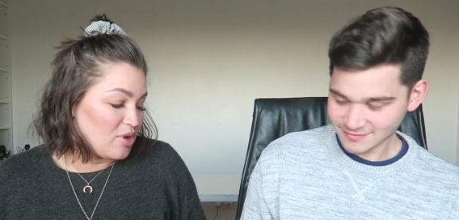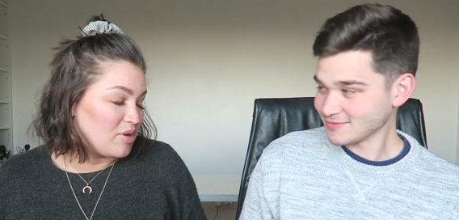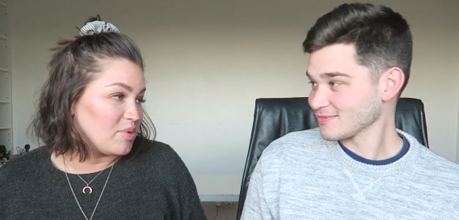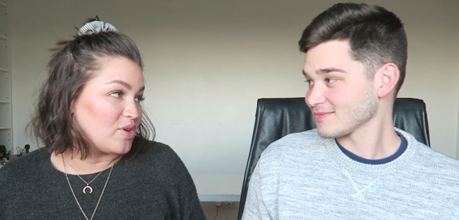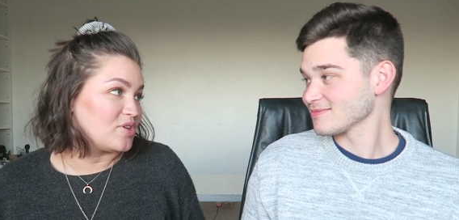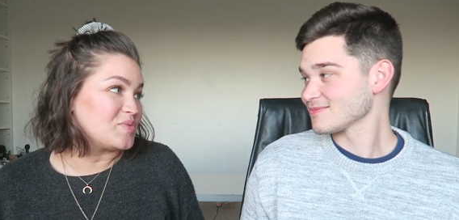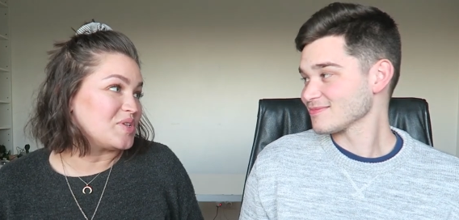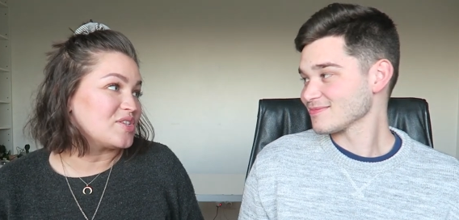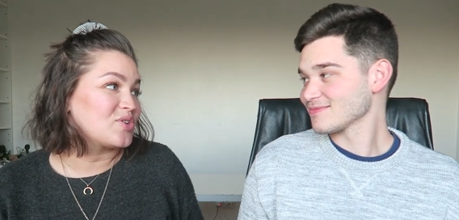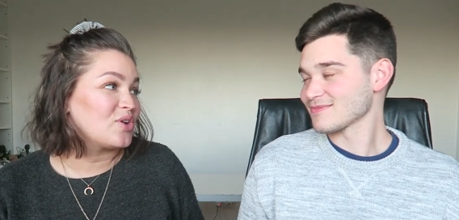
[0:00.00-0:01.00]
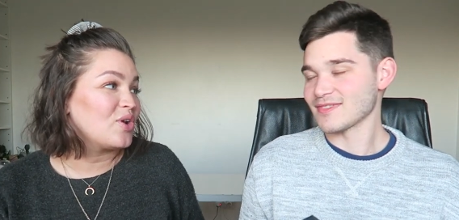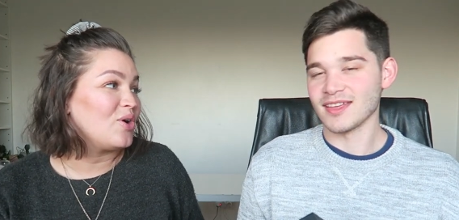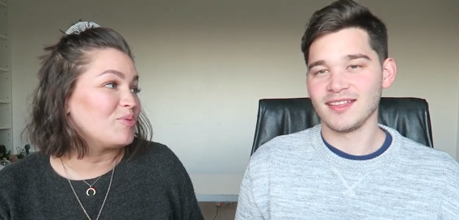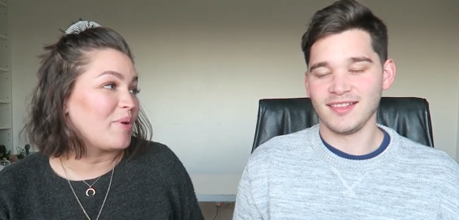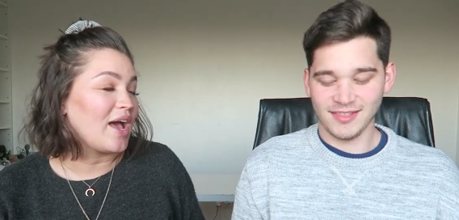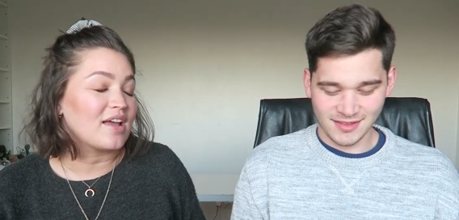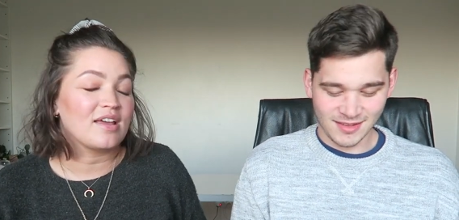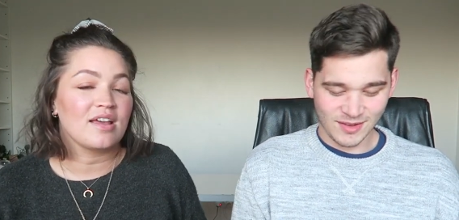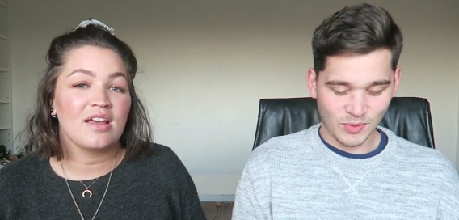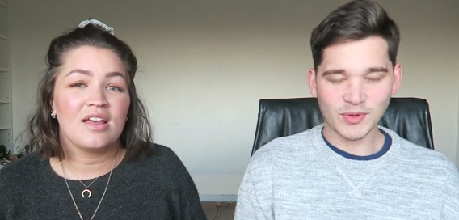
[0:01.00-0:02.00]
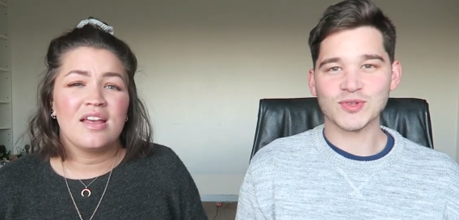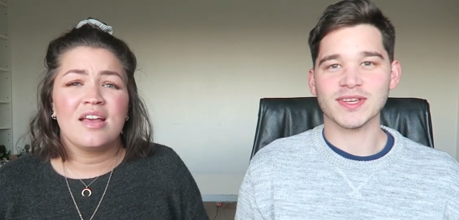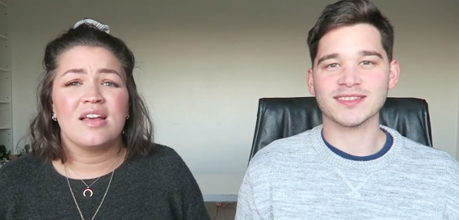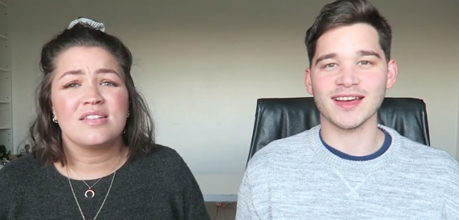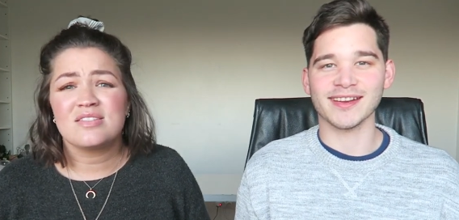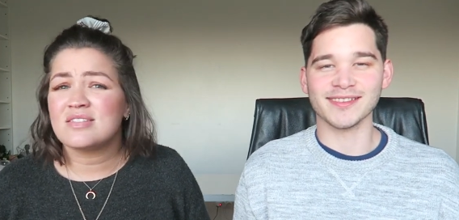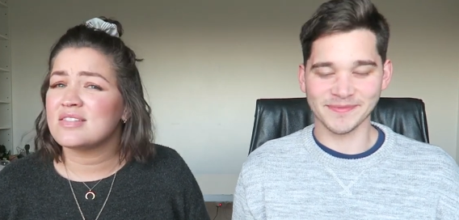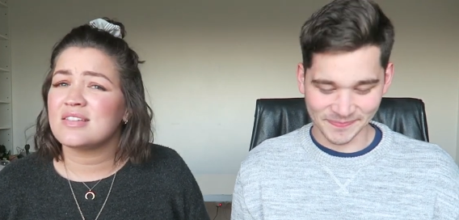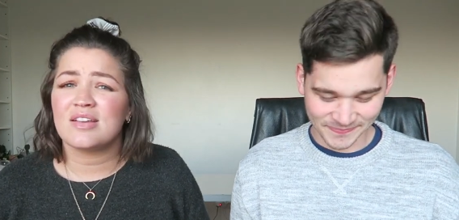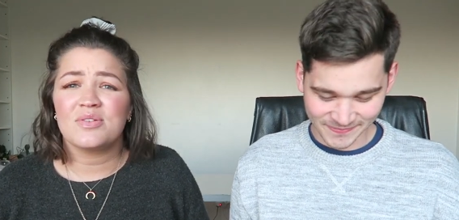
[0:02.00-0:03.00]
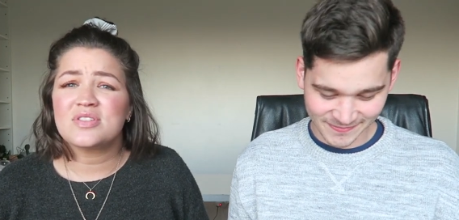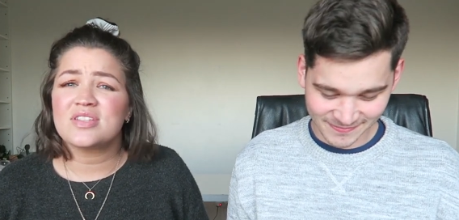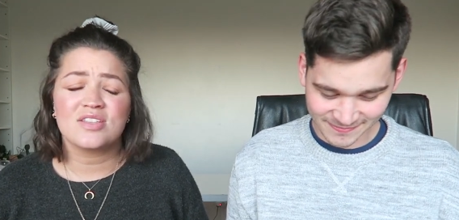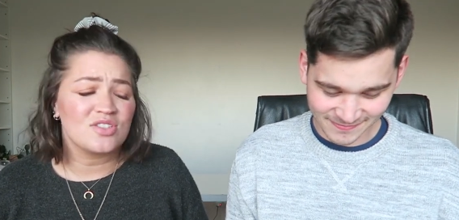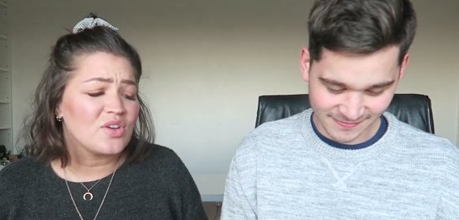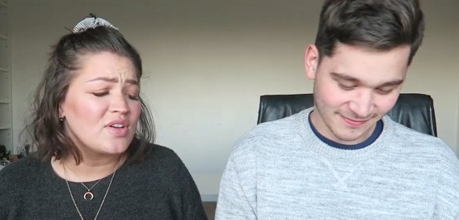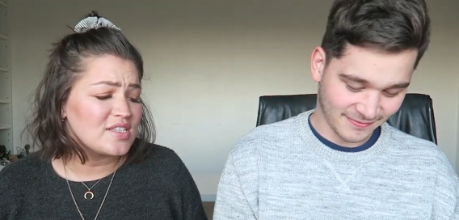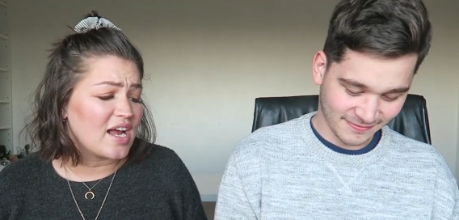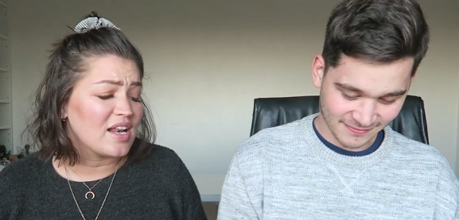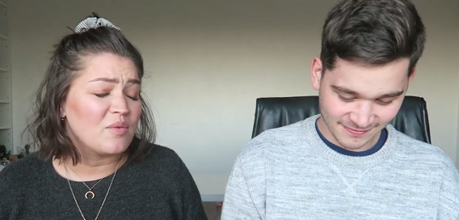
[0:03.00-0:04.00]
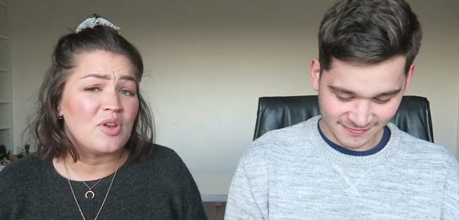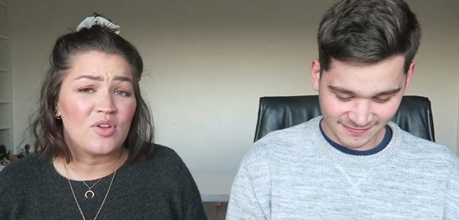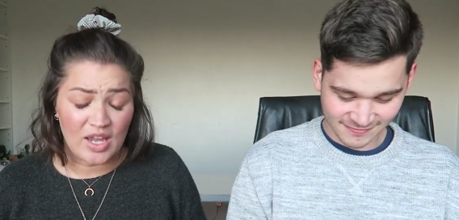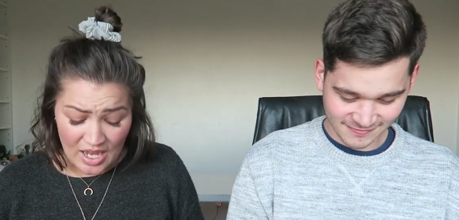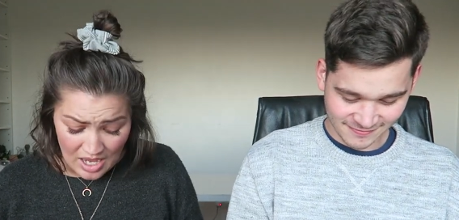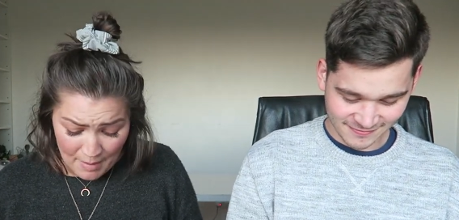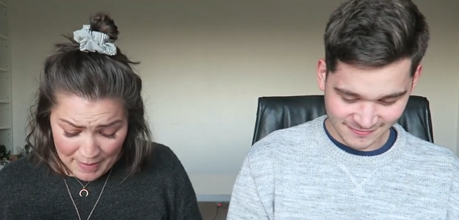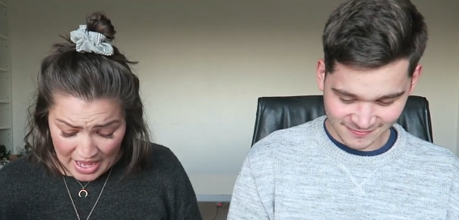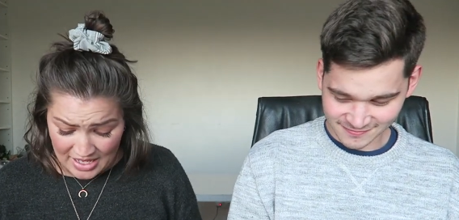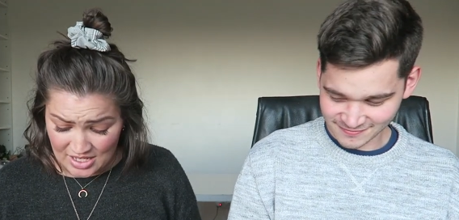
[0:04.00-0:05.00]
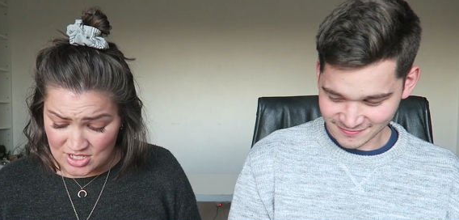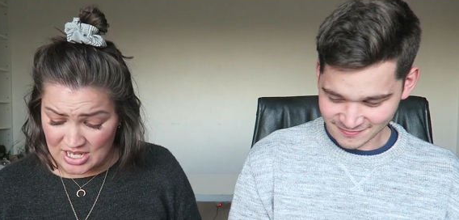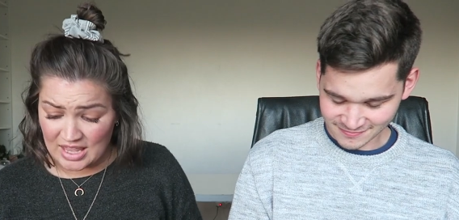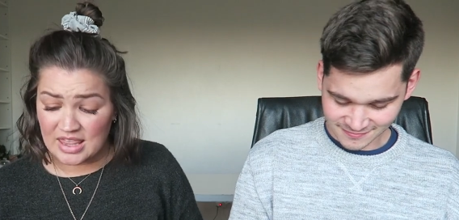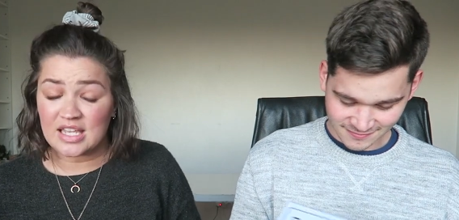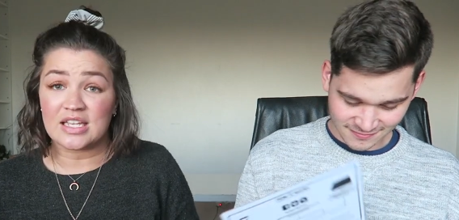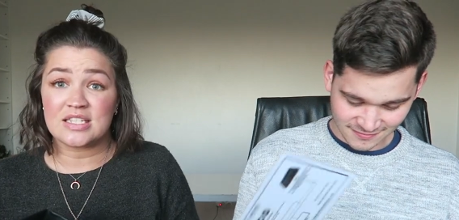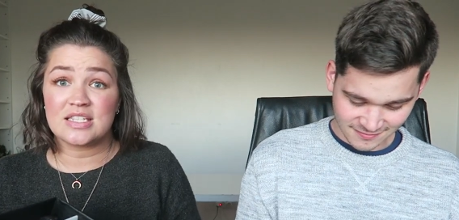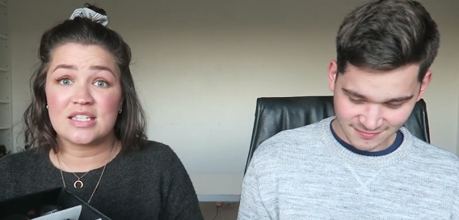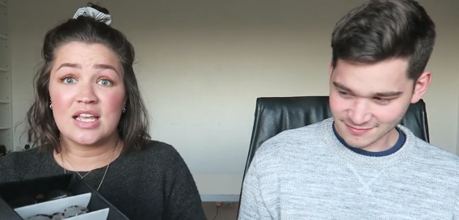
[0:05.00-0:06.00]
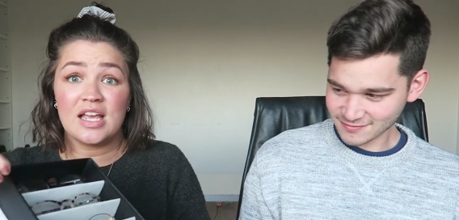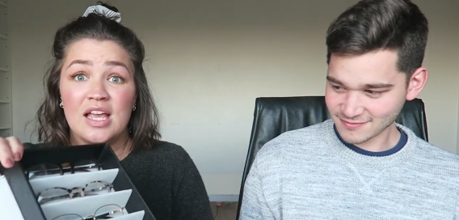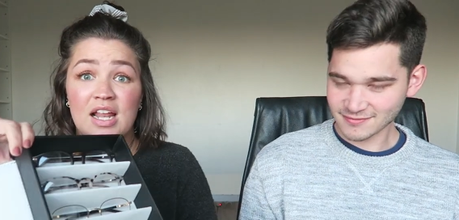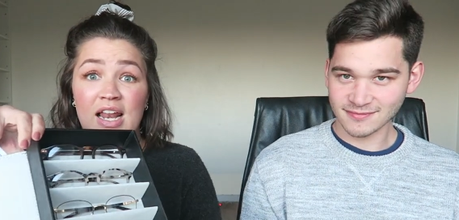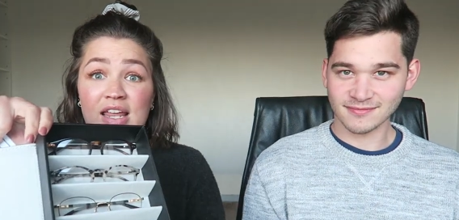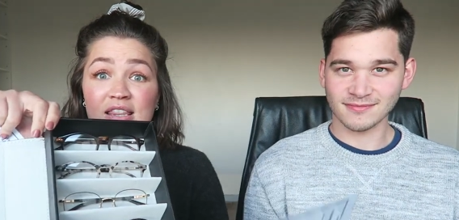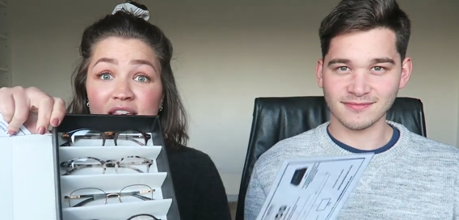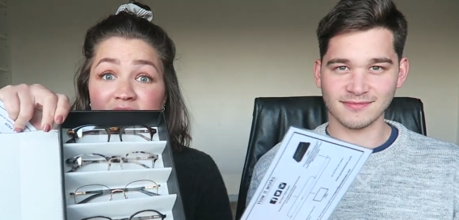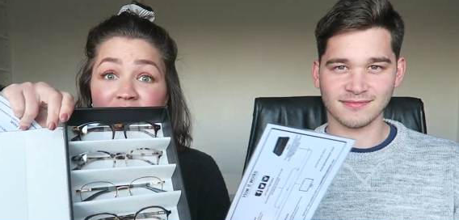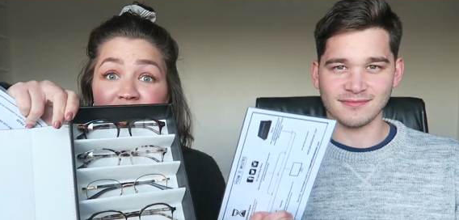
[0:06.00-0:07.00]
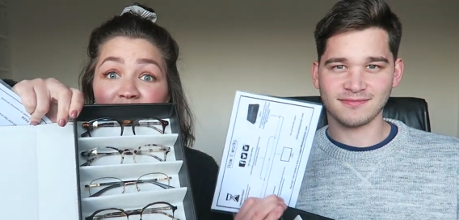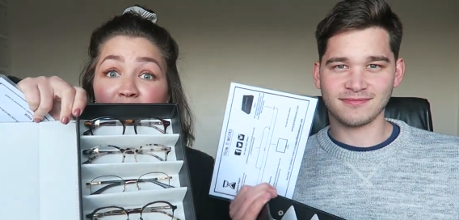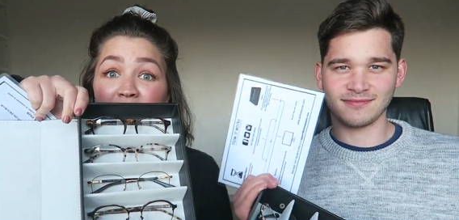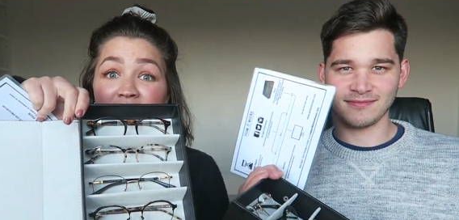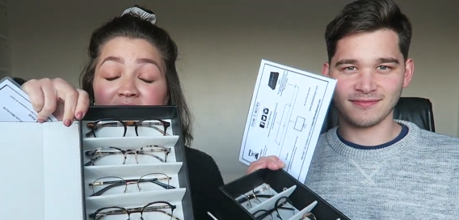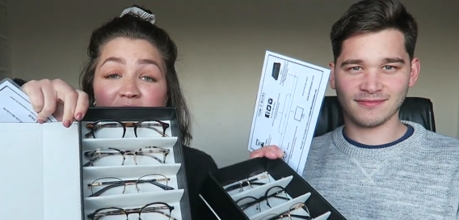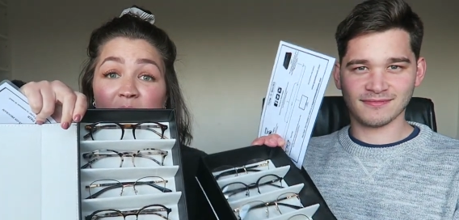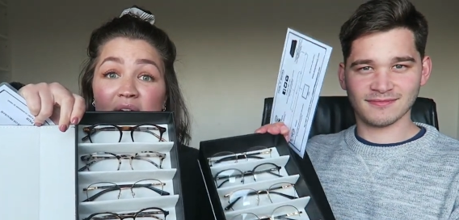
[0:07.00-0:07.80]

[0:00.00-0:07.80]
Speaker 1: them on because we just couldn't hold back.
Speaker 2: We're too excited. It's,
Speaker 1: it's, it's so exciting when you get a package like this. Like this is an amazing